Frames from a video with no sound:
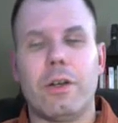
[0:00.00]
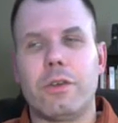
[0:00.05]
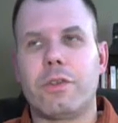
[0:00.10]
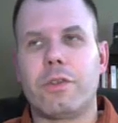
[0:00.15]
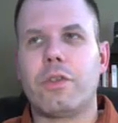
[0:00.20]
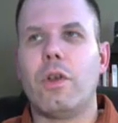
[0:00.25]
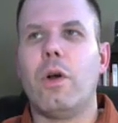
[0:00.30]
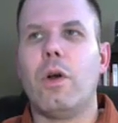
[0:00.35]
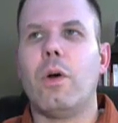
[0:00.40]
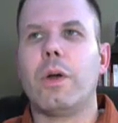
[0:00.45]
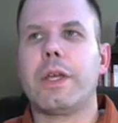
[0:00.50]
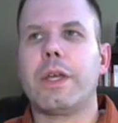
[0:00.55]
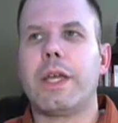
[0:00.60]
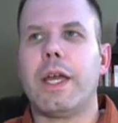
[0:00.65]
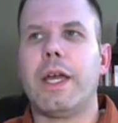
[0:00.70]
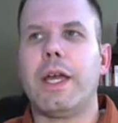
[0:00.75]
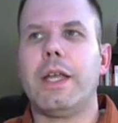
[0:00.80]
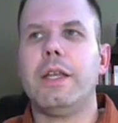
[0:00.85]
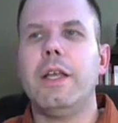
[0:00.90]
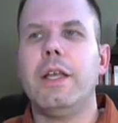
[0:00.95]
So
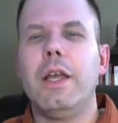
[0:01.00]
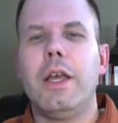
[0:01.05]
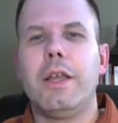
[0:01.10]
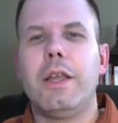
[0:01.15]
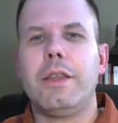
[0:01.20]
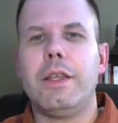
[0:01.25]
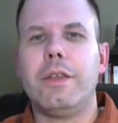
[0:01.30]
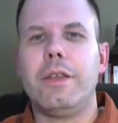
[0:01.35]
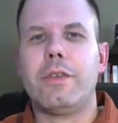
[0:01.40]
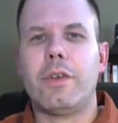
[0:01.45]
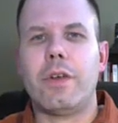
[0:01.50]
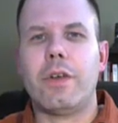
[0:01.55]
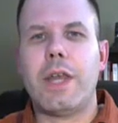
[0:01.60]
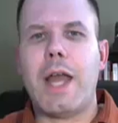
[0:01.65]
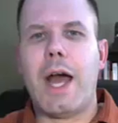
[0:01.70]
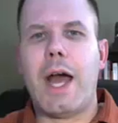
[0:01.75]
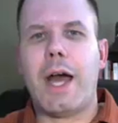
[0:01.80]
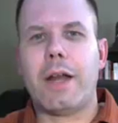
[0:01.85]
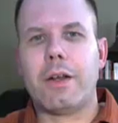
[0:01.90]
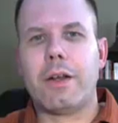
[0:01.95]
again, these are
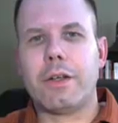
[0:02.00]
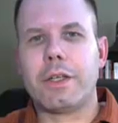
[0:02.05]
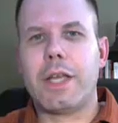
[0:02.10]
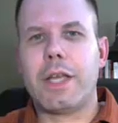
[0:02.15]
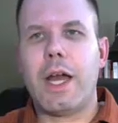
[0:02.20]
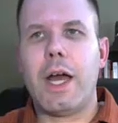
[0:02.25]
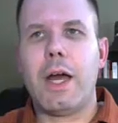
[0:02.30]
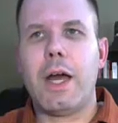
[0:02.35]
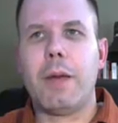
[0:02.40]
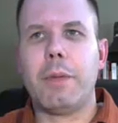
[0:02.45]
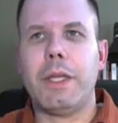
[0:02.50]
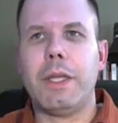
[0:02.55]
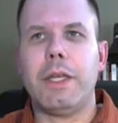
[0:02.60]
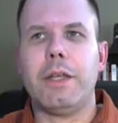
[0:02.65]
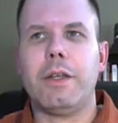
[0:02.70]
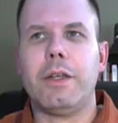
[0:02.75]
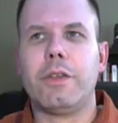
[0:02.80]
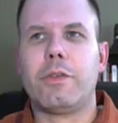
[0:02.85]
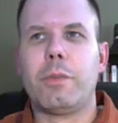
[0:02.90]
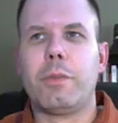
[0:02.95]
not uncommon.
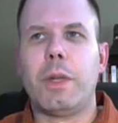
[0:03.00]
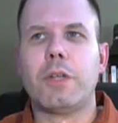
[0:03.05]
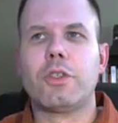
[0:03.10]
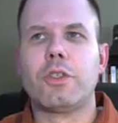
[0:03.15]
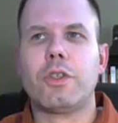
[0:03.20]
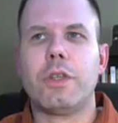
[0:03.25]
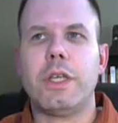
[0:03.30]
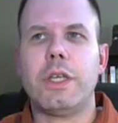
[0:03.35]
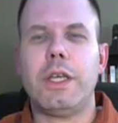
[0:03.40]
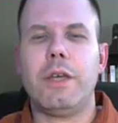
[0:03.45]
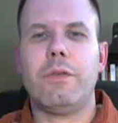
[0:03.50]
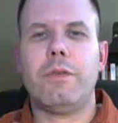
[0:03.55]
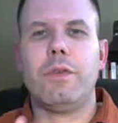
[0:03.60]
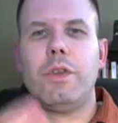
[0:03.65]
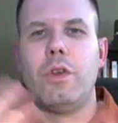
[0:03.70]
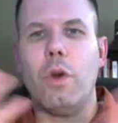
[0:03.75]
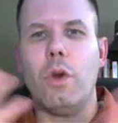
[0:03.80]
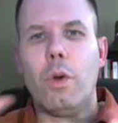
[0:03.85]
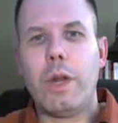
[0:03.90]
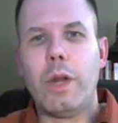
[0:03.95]
And especially if you
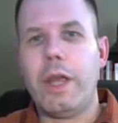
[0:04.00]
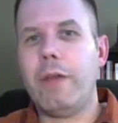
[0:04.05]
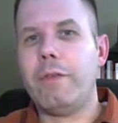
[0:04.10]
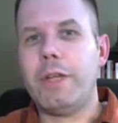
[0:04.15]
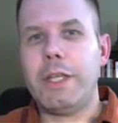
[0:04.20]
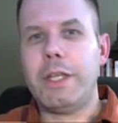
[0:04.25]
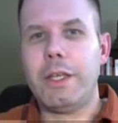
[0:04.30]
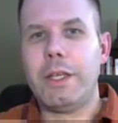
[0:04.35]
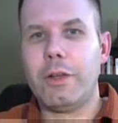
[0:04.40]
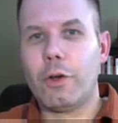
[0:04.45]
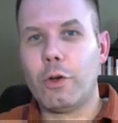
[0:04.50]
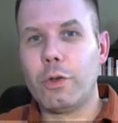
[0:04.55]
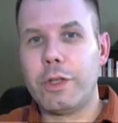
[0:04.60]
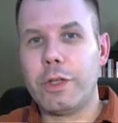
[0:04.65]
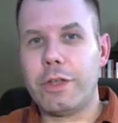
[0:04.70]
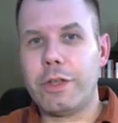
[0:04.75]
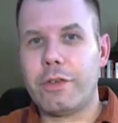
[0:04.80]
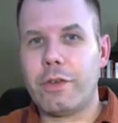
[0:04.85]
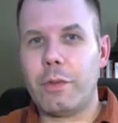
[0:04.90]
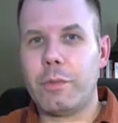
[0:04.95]
don't have any
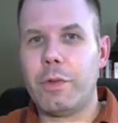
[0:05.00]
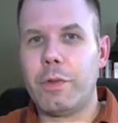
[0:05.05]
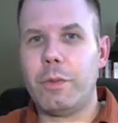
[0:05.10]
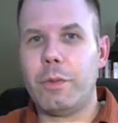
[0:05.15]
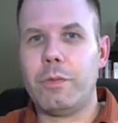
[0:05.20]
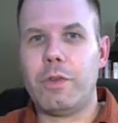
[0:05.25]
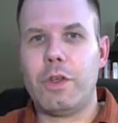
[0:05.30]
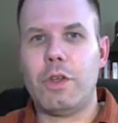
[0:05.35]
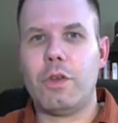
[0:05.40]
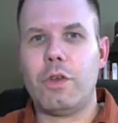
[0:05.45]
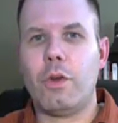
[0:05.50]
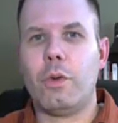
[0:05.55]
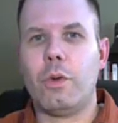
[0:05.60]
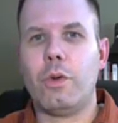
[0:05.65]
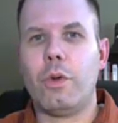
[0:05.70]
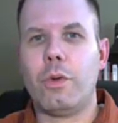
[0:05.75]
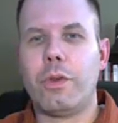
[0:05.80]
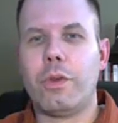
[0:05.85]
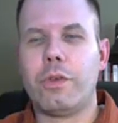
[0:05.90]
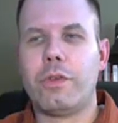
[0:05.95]
early symptoms and you don't
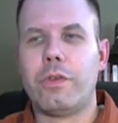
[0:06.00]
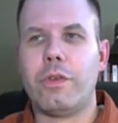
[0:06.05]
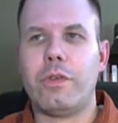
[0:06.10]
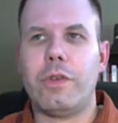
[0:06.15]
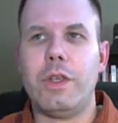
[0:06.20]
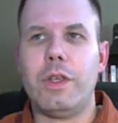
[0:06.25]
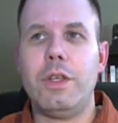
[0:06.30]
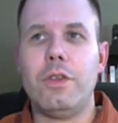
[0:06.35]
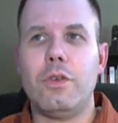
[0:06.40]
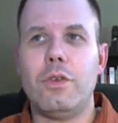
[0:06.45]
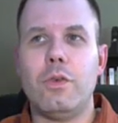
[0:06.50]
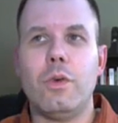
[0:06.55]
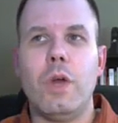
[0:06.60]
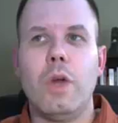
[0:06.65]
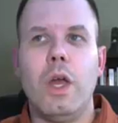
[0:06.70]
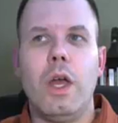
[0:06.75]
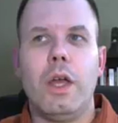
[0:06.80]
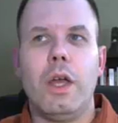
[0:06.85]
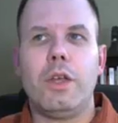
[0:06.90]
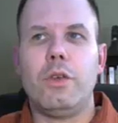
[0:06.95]
know this is in you,
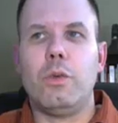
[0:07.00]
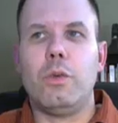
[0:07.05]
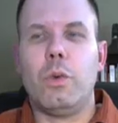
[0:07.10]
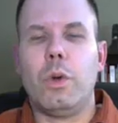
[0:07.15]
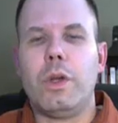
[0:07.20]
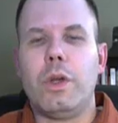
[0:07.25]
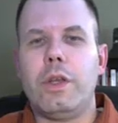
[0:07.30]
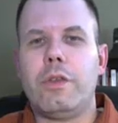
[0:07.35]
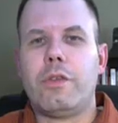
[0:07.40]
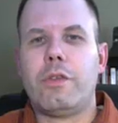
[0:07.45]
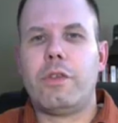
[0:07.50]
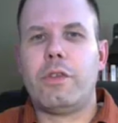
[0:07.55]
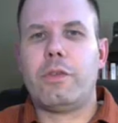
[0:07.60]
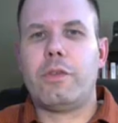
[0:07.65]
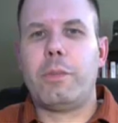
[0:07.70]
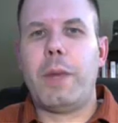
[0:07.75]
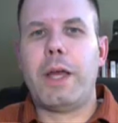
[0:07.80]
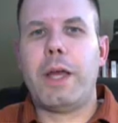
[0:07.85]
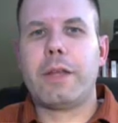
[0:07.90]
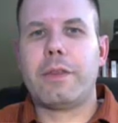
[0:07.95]
you wouldn't
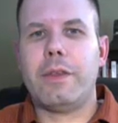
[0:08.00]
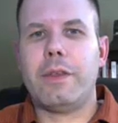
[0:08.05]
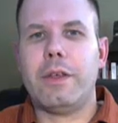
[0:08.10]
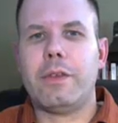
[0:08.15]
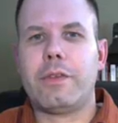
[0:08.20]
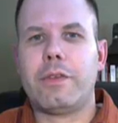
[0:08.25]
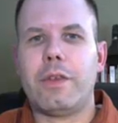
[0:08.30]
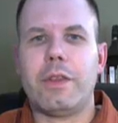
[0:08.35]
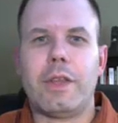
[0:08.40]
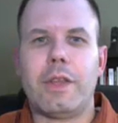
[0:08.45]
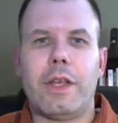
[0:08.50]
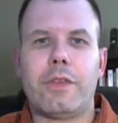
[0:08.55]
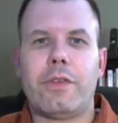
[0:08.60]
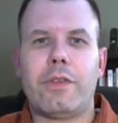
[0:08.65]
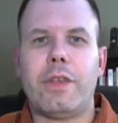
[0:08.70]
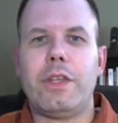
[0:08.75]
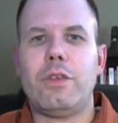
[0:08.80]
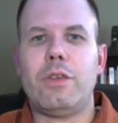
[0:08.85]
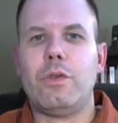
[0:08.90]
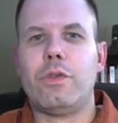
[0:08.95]
suspect this unless
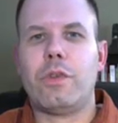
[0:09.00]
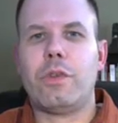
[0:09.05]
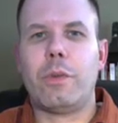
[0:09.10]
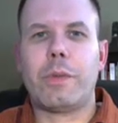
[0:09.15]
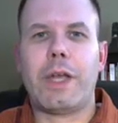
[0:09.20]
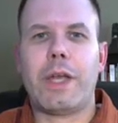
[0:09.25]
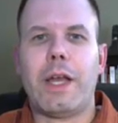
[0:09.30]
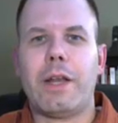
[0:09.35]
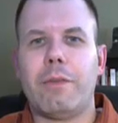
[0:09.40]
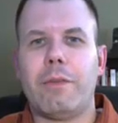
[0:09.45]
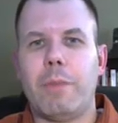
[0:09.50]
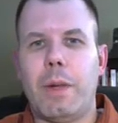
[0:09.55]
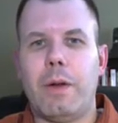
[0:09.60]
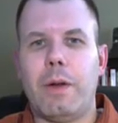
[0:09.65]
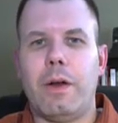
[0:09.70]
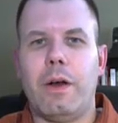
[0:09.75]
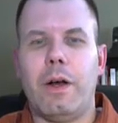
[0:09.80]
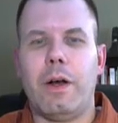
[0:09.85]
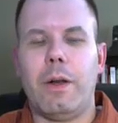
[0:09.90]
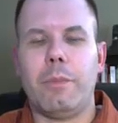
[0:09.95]
they do some kind of
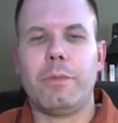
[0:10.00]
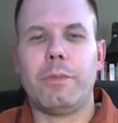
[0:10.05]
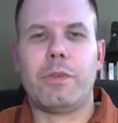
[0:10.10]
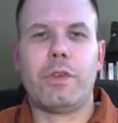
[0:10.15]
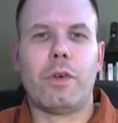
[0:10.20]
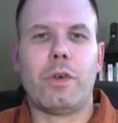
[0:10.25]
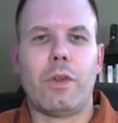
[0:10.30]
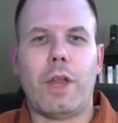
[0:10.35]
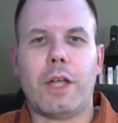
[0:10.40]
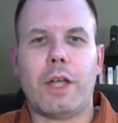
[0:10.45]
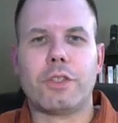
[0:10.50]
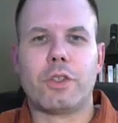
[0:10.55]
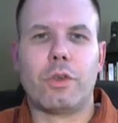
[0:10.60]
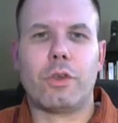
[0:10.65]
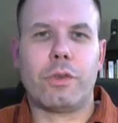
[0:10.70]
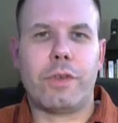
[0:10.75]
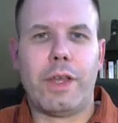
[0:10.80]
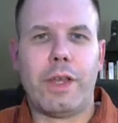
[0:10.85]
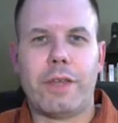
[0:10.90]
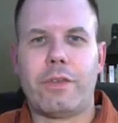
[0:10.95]
serological
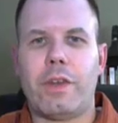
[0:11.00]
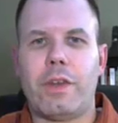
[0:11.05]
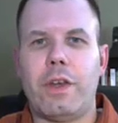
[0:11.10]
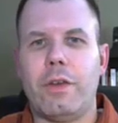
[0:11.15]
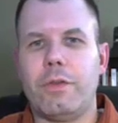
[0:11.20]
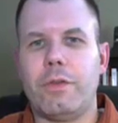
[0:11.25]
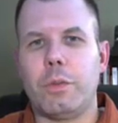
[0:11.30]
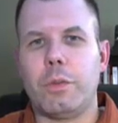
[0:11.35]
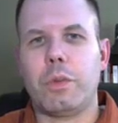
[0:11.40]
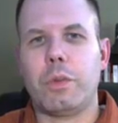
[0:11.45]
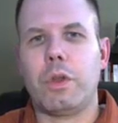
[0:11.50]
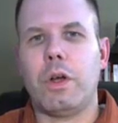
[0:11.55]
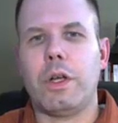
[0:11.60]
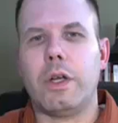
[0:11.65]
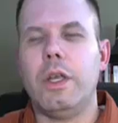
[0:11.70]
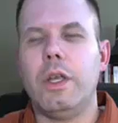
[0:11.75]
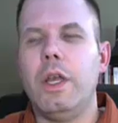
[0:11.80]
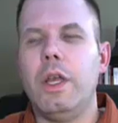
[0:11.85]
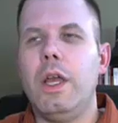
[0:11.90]
testing of your blood.